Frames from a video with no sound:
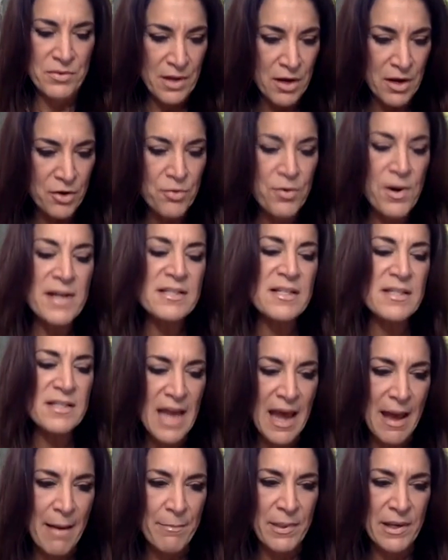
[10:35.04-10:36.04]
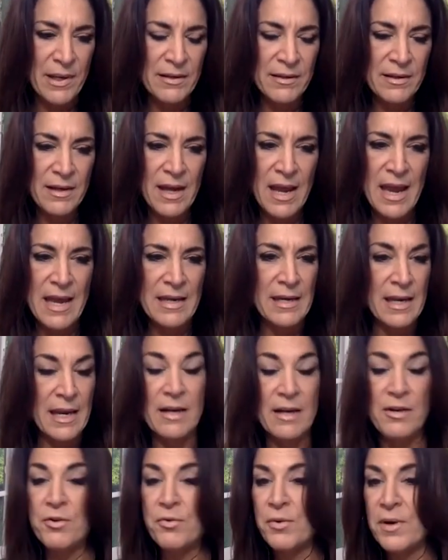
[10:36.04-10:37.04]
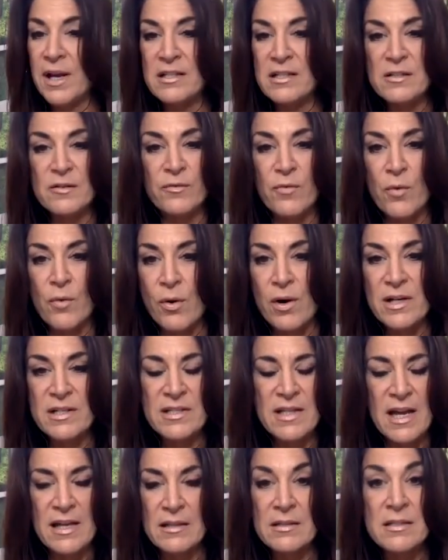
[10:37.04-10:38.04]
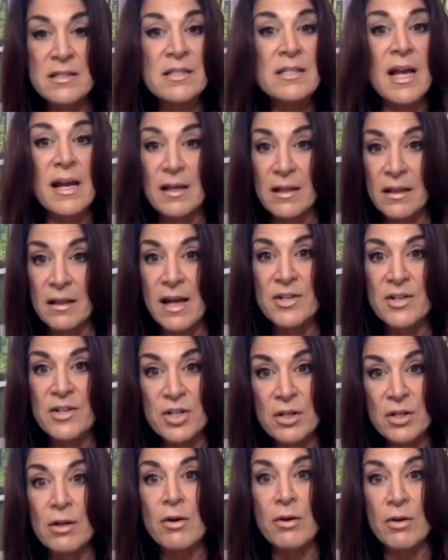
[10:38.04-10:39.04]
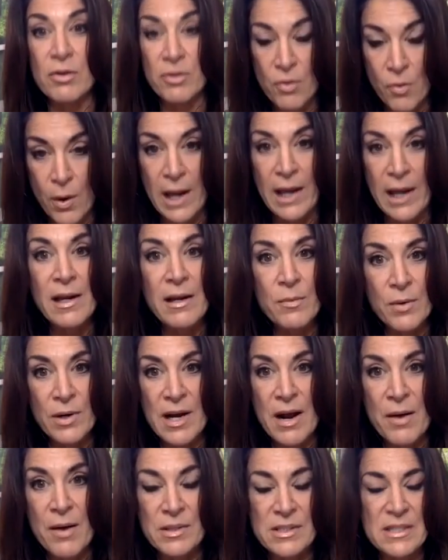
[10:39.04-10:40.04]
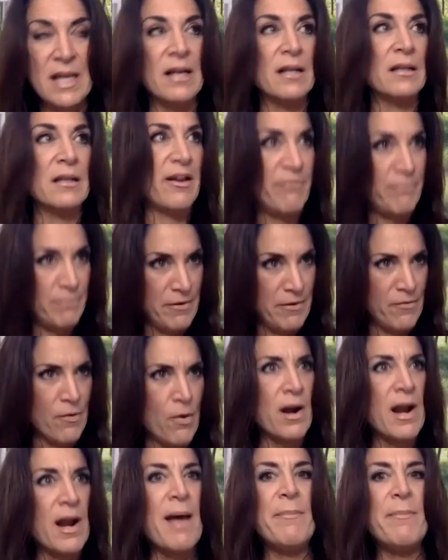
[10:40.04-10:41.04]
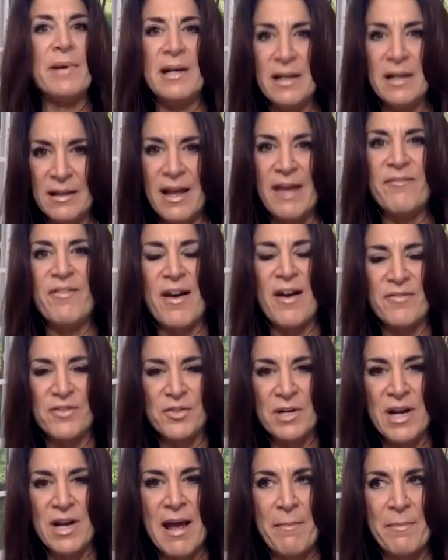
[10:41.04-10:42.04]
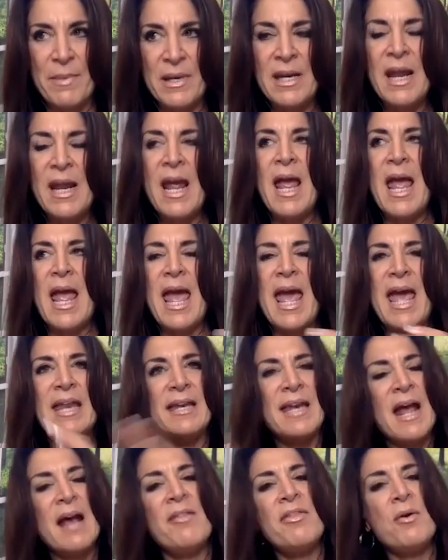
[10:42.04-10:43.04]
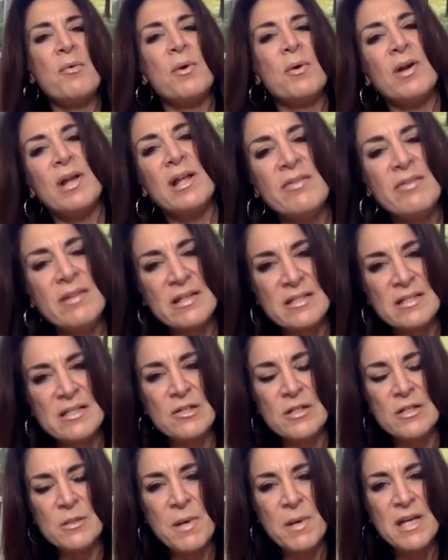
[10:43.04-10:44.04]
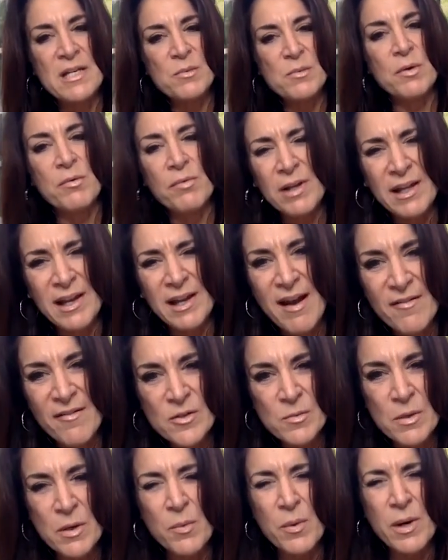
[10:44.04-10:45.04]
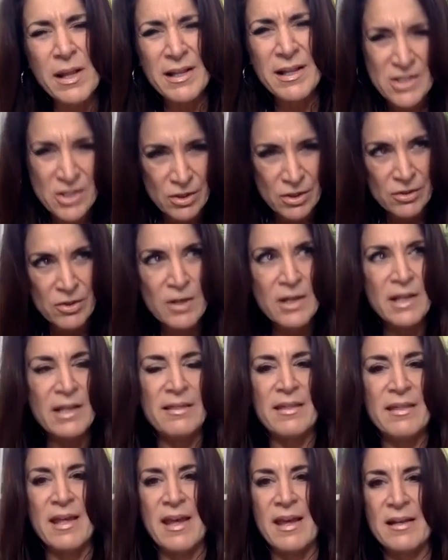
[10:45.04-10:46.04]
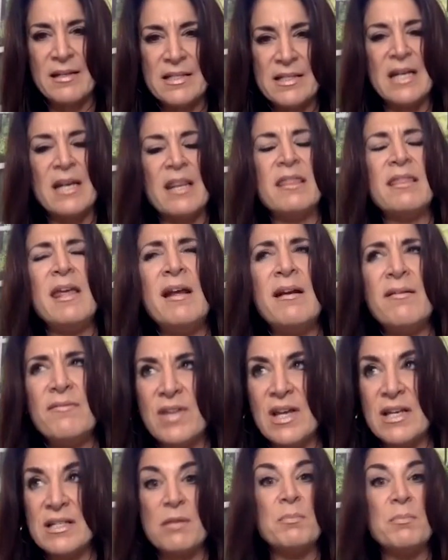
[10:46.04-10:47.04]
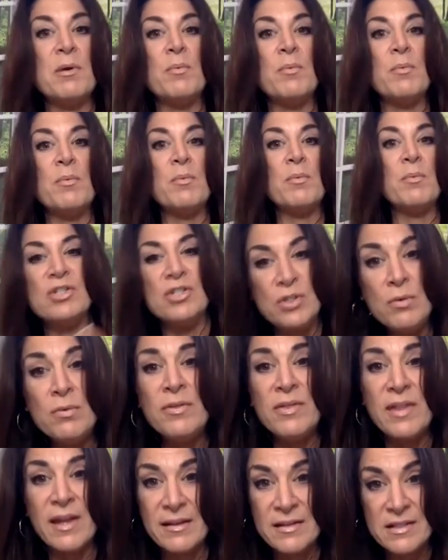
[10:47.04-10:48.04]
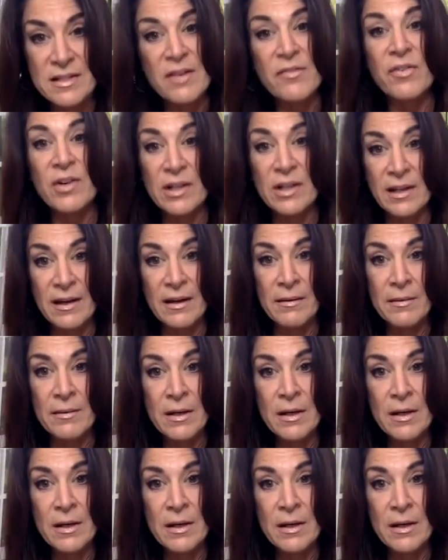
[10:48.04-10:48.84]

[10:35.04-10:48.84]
a crisis happened, and it creates for us that psychological earthquake where now it's like life before it happened and life after it happened. And now that we're in this new space, we really have to be willing to look at things and think of things and be willing to do things differently,